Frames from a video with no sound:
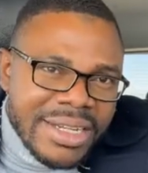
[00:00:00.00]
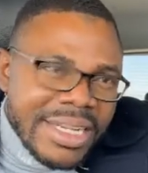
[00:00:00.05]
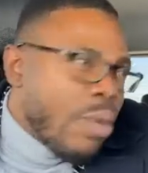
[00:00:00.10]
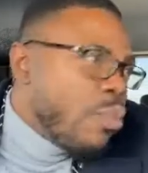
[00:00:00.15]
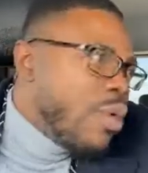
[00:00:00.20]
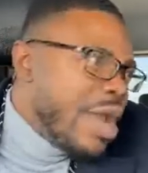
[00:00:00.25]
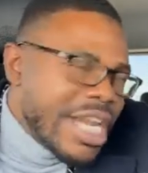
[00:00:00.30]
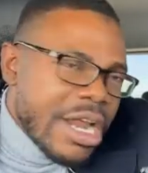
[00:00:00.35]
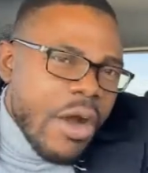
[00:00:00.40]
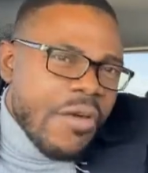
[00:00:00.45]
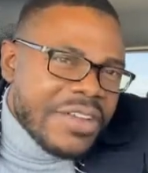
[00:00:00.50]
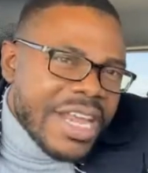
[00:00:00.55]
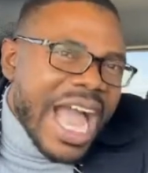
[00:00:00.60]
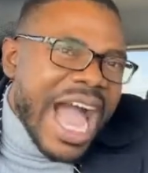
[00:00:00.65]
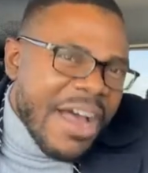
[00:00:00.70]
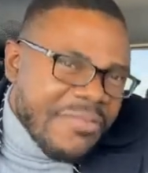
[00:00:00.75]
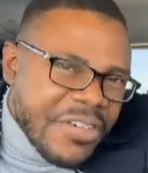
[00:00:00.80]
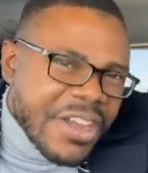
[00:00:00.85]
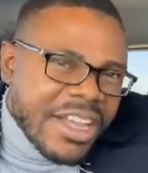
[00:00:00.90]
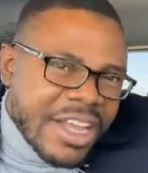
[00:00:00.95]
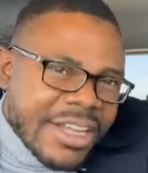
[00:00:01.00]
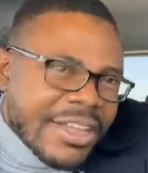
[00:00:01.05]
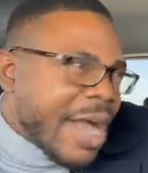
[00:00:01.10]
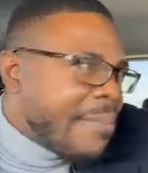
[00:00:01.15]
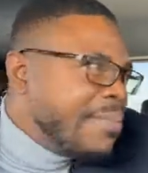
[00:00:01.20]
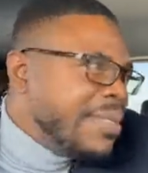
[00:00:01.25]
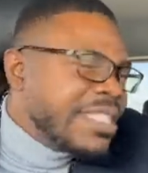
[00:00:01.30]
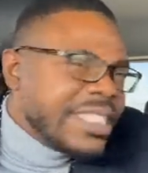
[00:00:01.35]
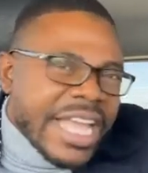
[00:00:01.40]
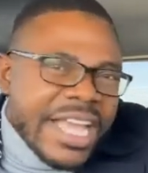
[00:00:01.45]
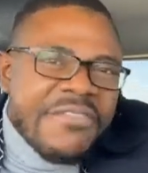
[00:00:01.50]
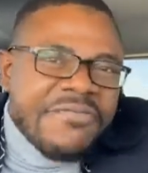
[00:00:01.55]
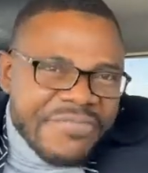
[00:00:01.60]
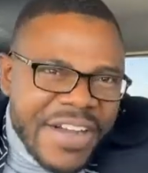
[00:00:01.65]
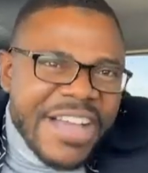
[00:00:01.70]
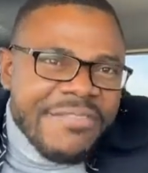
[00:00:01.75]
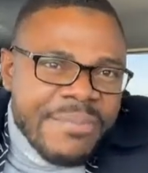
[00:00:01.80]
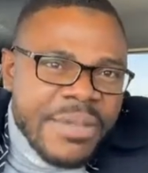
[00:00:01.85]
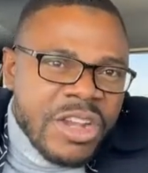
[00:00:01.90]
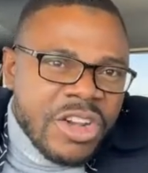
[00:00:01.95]
The winner of the African Cup is taking
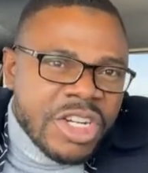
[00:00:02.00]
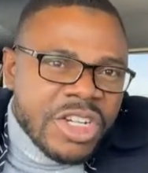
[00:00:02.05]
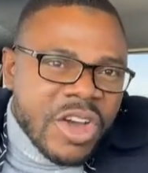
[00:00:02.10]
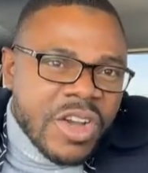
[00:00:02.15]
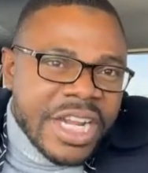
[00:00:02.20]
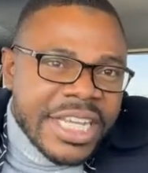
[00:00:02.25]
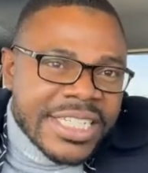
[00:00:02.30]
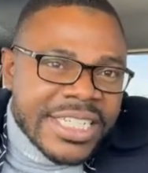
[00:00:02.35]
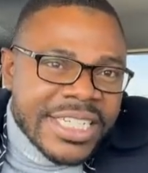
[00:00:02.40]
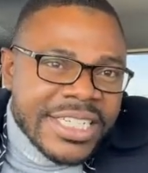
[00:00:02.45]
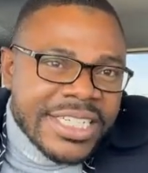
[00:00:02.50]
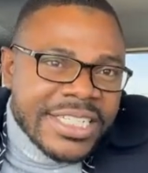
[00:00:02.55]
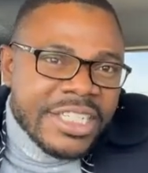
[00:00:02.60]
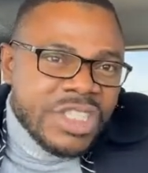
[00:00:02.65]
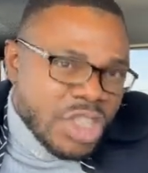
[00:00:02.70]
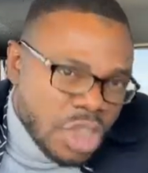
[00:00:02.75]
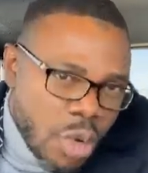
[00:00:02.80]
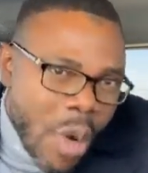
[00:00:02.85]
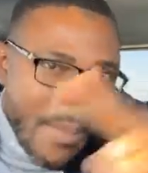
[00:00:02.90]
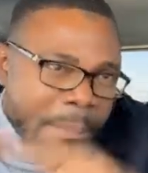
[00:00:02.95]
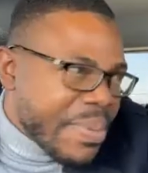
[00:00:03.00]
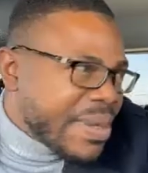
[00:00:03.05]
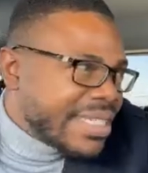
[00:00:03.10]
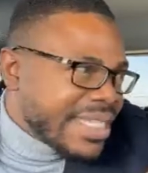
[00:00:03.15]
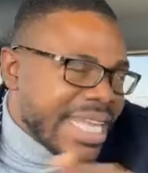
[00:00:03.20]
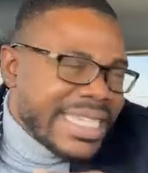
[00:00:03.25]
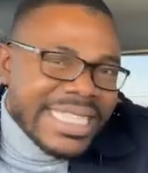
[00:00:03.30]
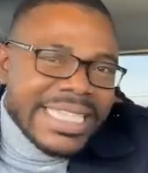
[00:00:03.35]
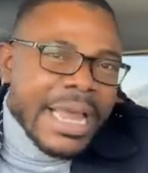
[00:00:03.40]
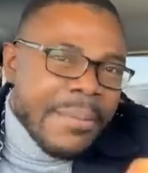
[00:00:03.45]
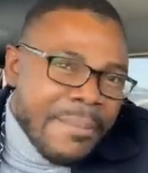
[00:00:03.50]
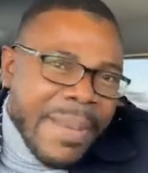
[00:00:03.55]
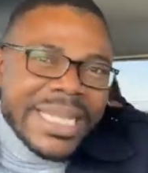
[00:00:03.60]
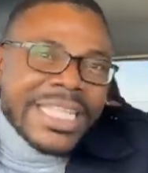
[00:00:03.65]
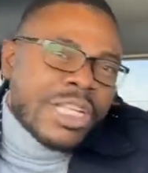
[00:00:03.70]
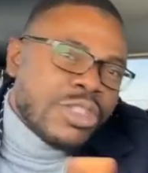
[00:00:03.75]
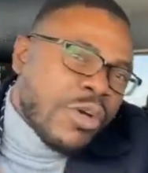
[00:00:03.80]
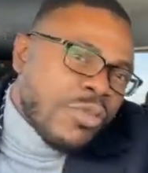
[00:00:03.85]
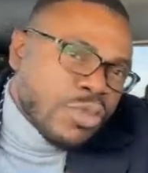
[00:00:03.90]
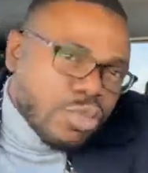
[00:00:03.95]
$5 million. You are presenting a
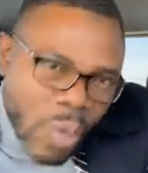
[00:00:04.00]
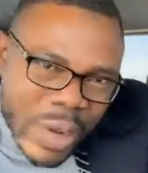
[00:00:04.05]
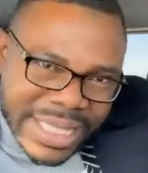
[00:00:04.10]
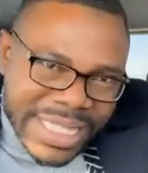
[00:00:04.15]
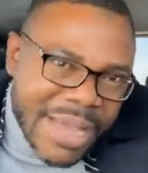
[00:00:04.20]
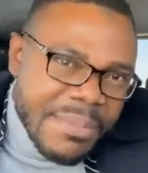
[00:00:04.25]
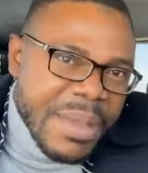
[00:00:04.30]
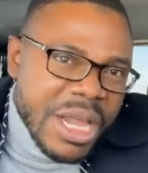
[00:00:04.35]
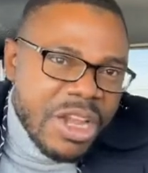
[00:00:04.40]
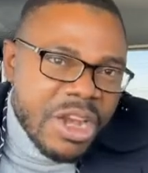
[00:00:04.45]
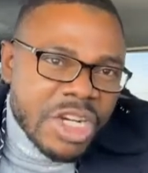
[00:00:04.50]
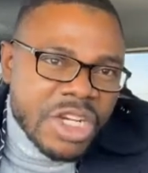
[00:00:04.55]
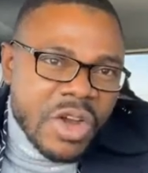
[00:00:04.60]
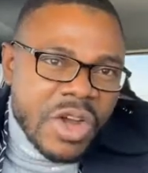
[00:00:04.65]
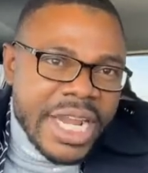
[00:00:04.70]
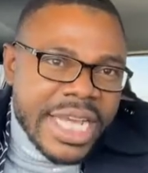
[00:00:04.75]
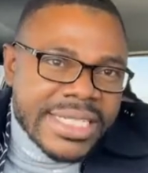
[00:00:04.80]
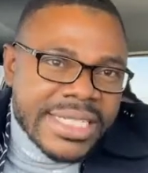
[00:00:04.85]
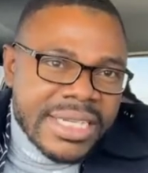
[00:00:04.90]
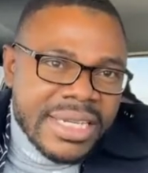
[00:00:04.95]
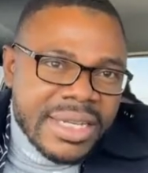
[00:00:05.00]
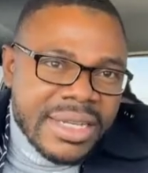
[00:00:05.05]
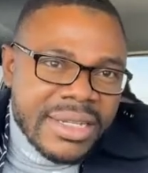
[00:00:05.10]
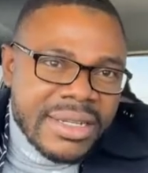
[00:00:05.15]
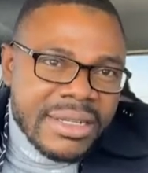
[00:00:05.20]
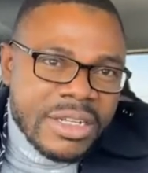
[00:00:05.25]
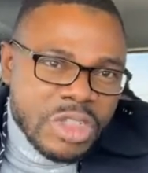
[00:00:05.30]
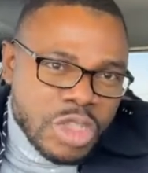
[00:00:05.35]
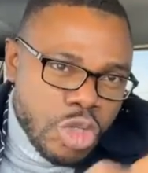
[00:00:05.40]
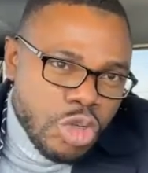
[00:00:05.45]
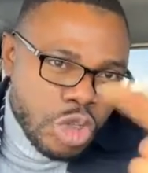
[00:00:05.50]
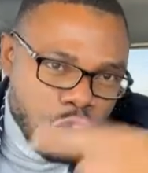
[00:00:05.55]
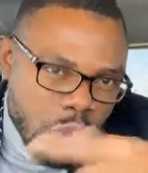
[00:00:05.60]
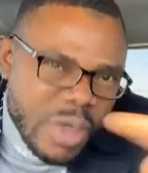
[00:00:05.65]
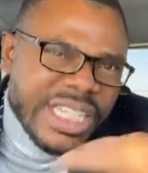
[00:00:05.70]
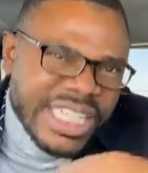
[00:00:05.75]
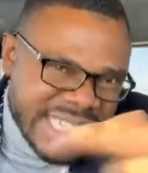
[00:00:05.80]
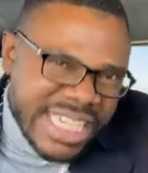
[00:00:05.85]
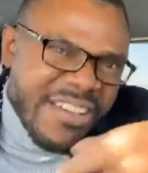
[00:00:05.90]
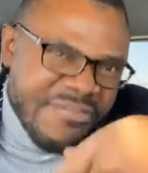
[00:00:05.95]
budget of $20 million. Do you,
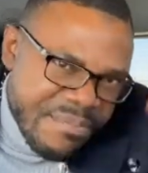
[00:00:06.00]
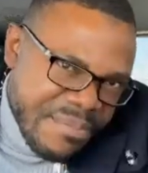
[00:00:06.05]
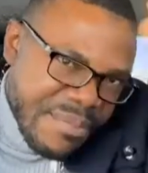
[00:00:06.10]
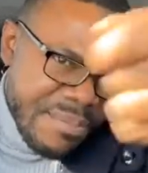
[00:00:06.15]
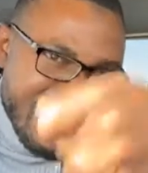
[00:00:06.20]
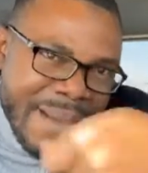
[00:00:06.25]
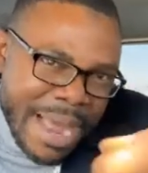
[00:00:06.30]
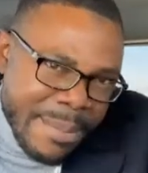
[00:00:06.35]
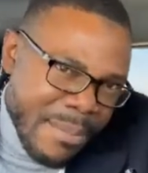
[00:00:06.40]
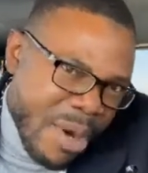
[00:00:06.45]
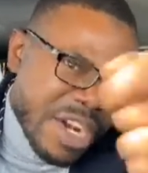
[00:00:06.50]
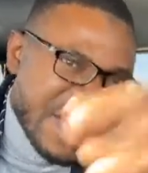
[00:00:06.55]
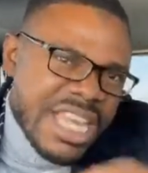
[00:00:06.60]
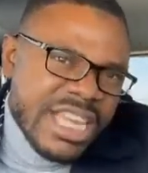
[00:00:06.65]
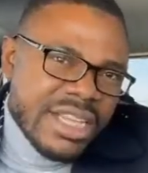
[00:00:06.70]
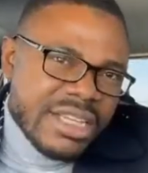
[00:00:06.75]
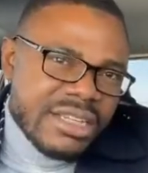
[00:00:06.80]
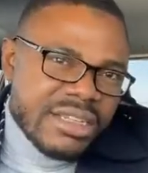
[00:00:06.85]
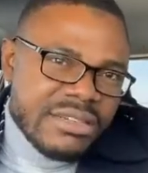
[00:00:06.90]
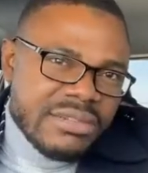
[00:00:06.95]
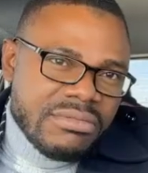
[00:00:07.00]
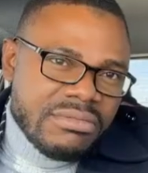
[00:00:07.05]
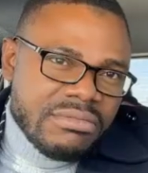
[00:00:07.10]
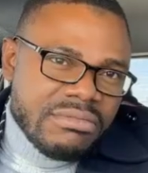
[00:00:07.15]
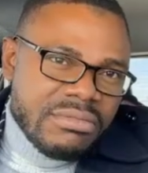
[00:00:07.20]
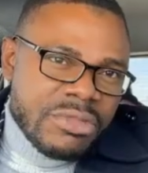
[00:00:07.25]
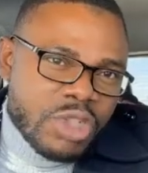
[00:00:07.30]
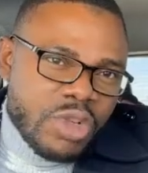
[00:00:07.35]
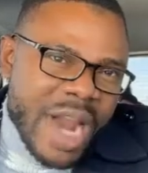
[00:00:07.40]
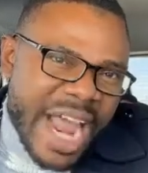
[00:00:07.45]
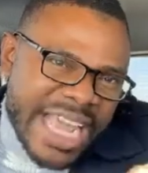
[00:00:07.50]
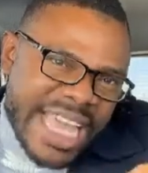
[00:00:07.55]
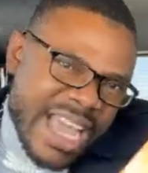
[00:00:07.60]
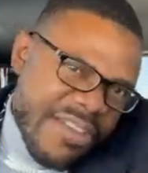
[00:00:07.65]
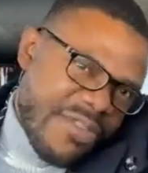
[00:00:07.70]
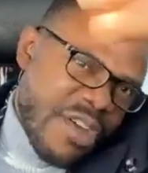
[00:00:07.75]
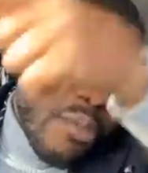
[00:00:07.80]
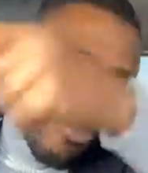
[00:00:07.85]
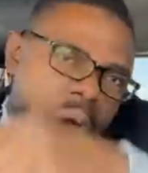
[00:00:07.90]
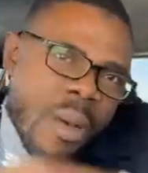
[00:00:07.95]
do you deserve my money? Should I
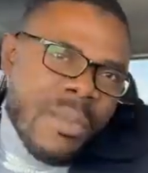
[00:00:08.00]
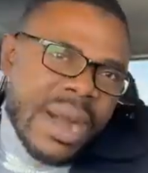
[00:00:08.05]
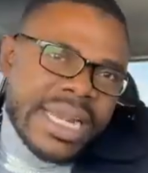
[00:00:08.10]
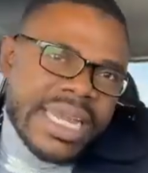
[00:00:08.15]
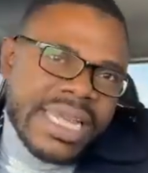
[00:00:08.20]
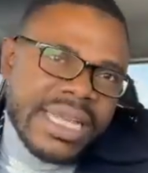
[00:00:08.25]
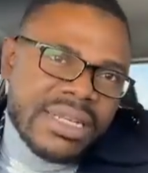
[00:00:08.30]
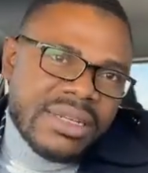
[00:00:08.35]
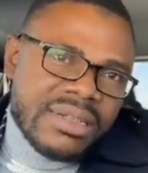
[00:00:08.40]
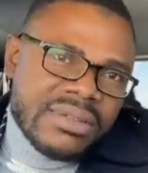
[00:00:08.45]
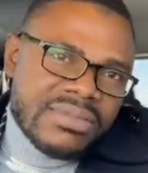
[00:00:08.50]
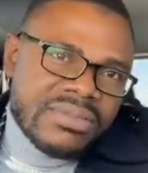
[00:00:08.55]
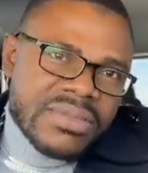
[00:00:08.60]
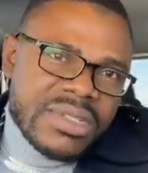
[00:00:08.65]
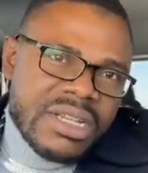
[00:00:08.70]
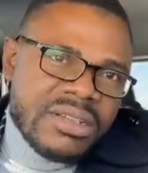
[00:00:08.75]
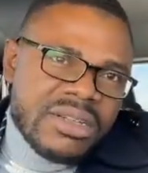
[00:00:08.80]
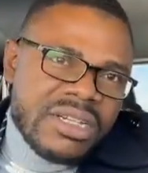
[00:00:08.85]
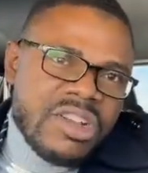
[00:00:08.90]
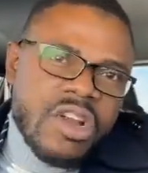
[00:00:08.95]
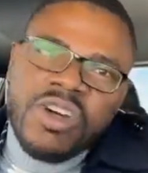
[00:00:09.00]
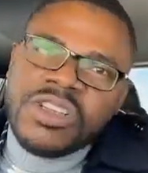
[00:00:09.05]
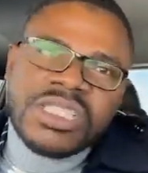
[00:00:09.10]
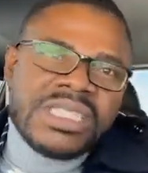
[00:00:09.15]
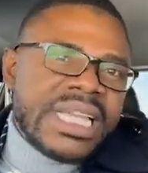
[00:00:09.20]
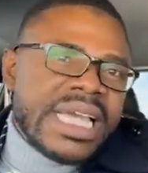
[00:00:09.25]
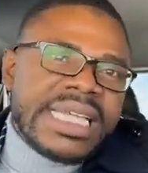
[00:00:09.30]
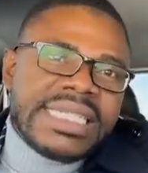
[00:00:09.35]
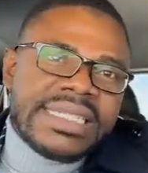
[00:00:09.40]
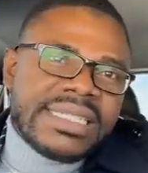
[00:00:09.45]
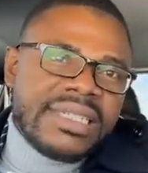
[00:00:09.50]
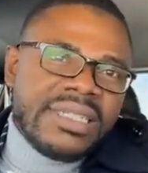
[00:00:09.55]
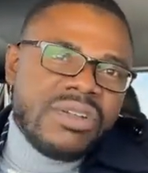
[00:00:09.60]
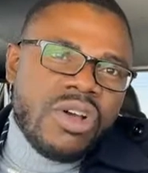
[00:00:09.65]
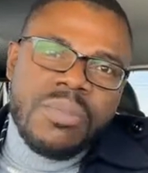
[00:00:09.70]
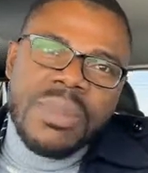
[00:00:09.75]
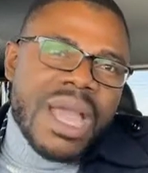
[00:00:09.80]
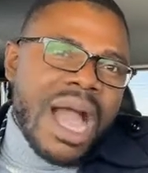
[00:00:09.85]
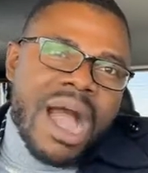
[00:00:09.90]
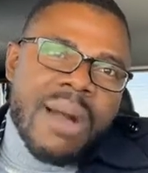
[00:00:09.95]
give you more money? Nonsense.
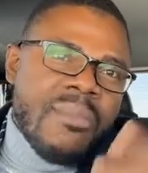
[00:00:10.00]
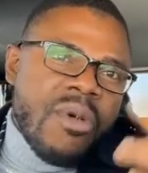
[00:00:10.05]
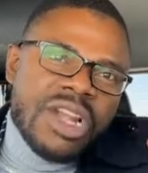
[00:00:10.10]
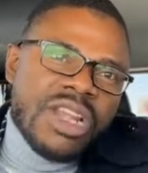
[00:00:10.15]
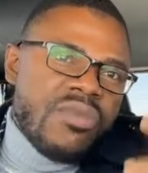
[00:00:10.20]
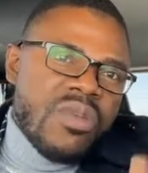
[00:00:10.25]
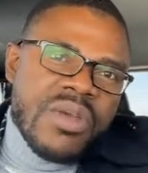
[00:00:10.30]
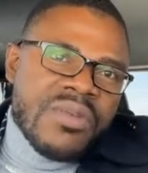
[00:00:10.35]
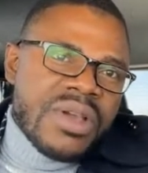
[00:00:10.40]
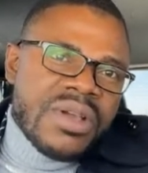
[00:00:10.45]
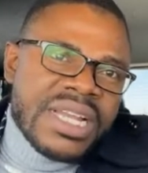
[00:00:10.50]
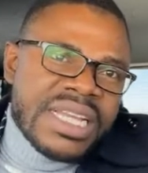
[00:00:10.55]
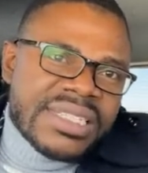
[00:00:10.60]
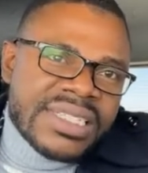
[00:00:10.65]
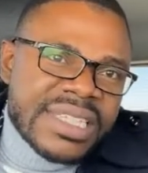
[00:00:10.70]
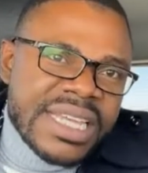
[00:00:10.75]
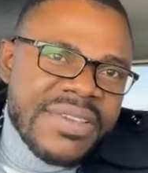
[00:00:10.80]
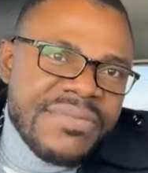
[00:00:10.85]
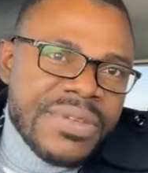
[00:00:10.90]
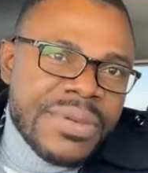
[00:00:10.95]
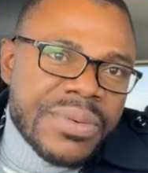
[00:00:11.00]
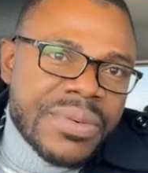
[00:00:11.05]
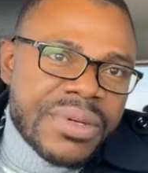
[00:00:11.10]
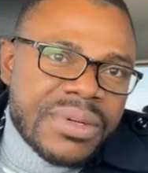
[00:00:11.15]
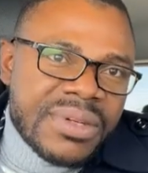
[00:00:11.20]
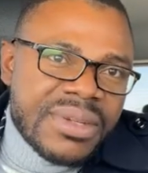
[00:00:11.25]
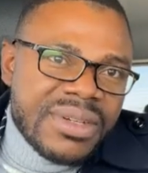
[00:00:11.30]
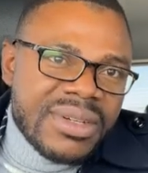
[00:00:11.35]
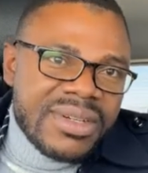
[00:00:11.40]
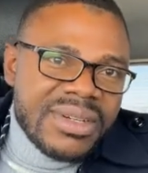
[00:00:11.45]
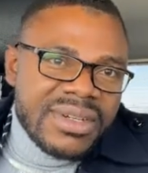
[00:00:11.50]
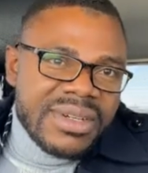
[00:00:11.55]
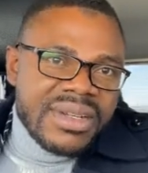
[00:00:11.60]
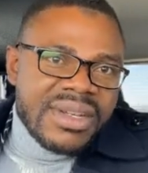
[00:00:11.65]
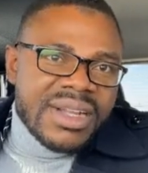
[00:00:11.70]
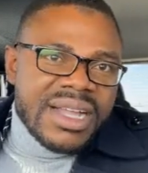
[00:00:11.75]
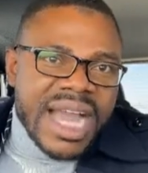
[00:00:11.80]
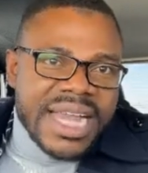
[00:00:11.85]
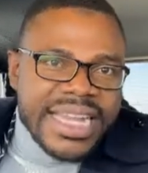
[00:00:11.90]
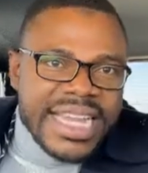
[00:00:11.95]
No be our money where we going to give you.
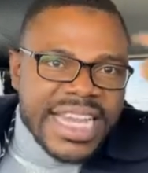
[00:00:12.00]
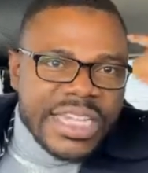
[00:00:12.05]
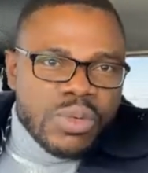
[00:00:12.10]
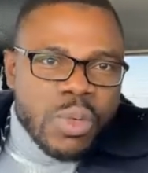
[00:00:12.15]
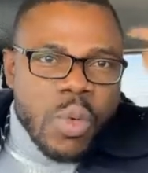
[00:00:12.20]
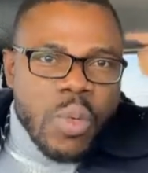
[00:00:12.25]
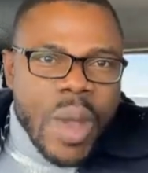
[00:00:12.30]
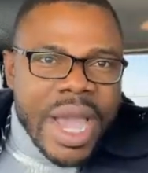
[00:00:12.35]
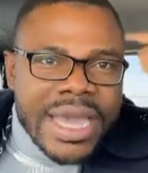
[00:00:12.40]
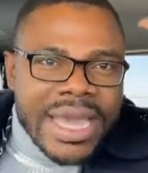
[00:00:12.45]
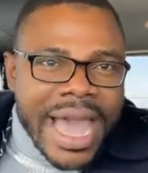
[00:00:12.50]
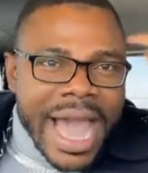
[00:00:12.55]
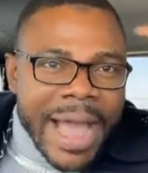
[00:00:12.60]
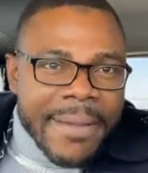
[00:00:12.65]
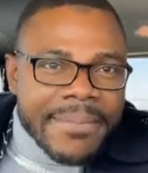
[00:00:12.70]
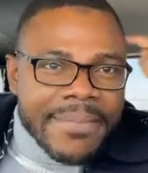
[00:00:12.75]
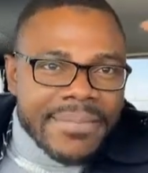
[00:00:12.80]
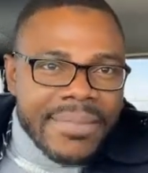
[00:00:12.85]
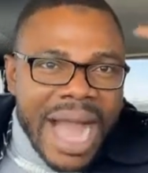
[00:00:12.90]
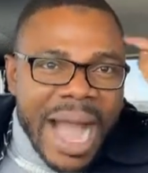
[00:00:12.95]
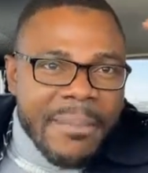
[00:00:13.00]
Ghanaians will wake up.